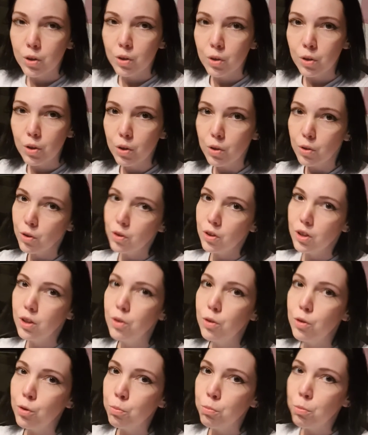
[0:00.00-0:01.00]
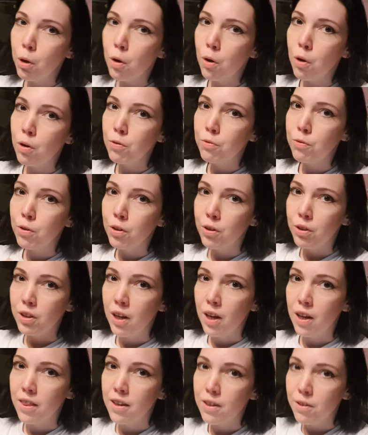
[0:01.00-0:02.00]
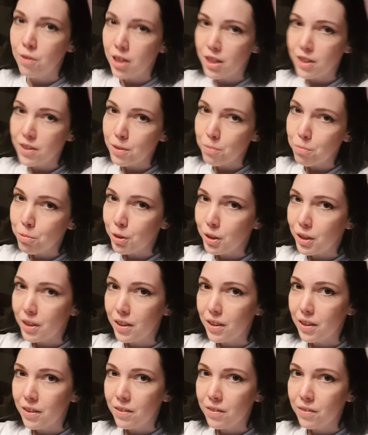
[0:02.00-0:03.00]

I'll see you tomorrow for another recipe.